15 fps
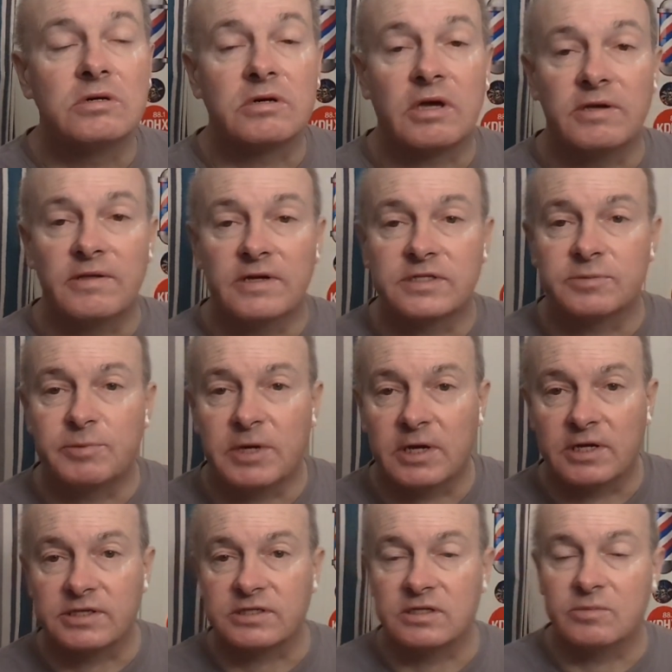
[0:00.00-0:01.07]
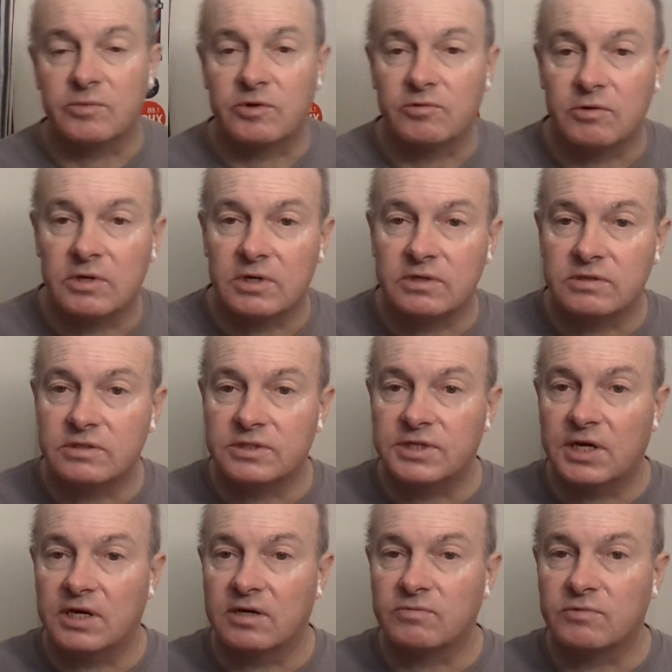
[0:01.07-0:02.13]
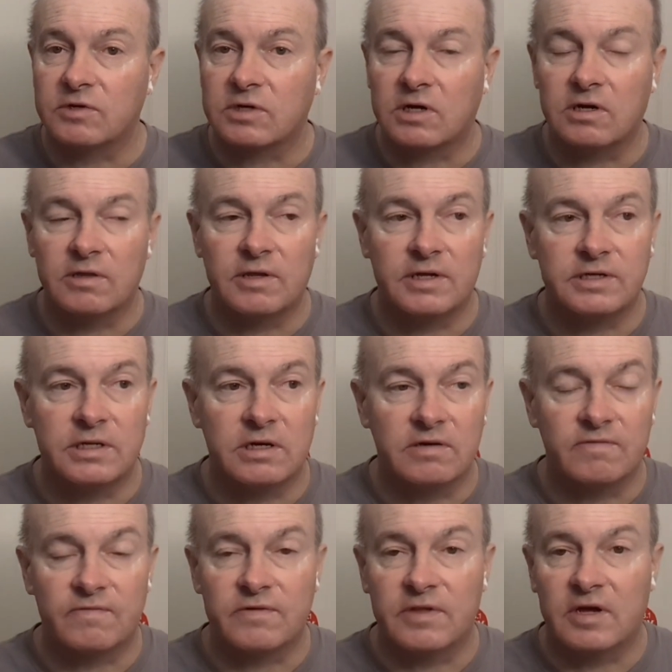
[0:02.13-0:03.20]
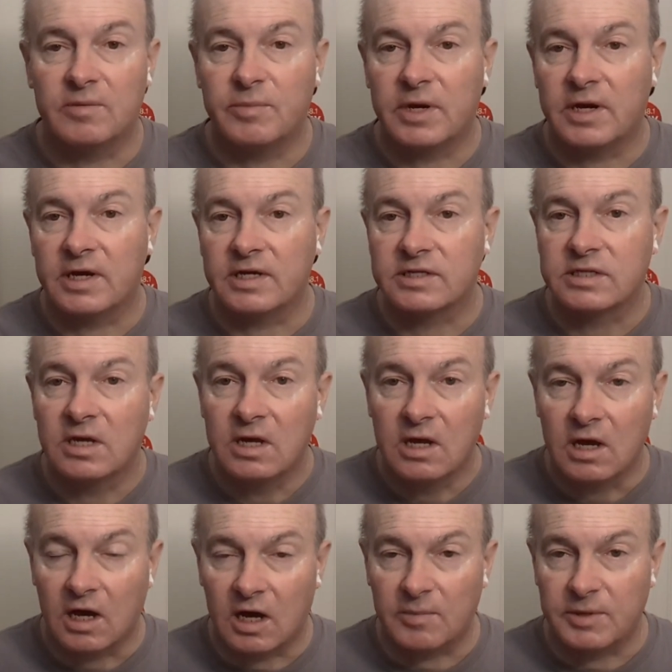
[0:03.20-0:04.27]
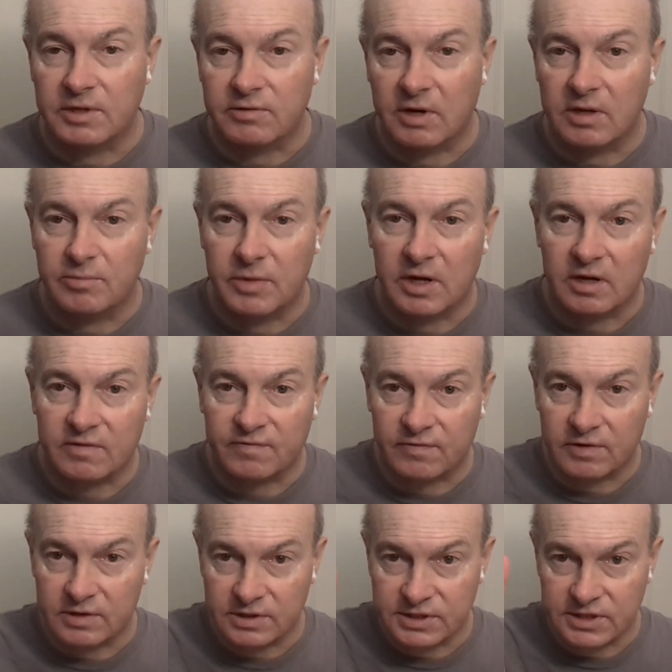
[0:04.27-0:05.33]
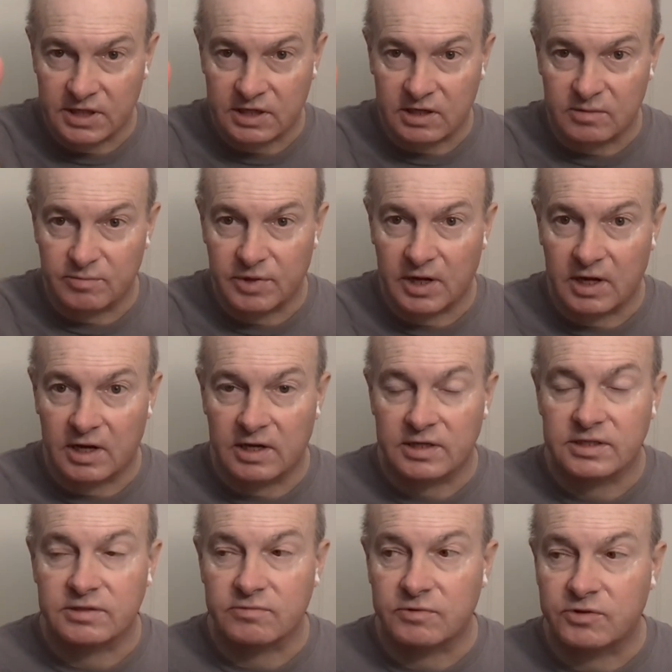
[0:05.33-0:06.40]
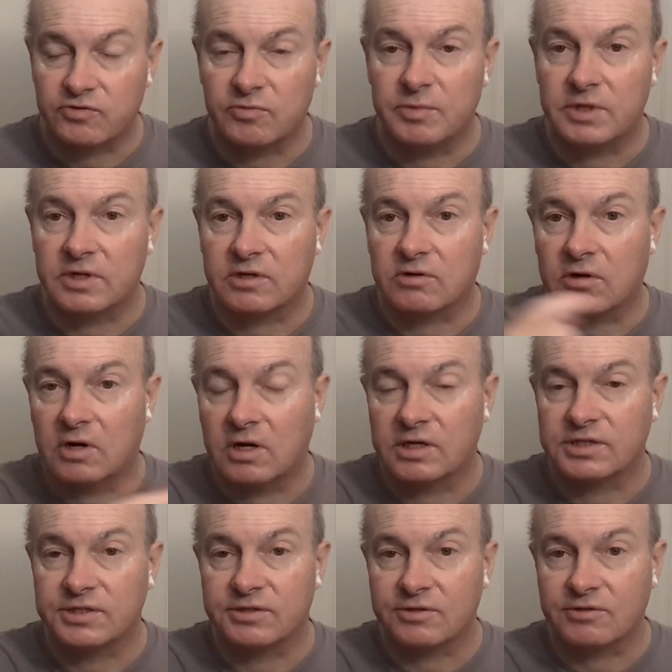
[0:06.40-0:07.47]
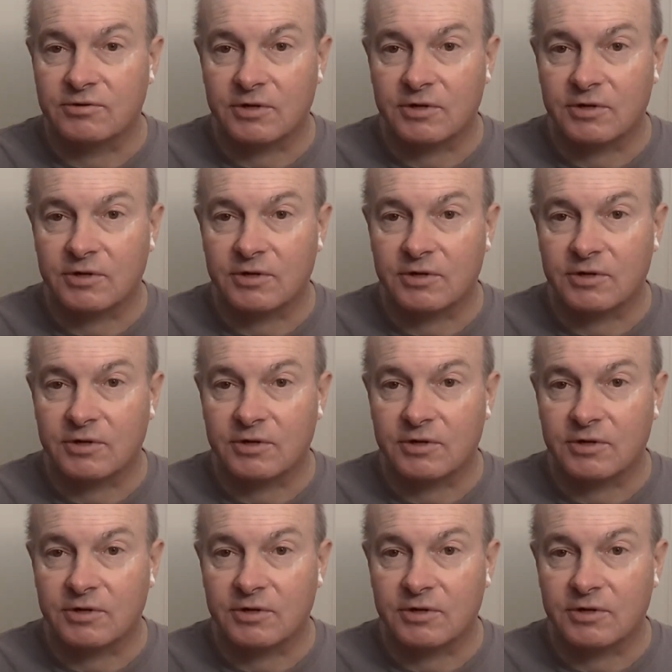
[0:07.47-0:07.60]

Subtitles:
Okay, that's pass number one done. We'll call that done for that pass. I'll be right back for a second pass, which will be across the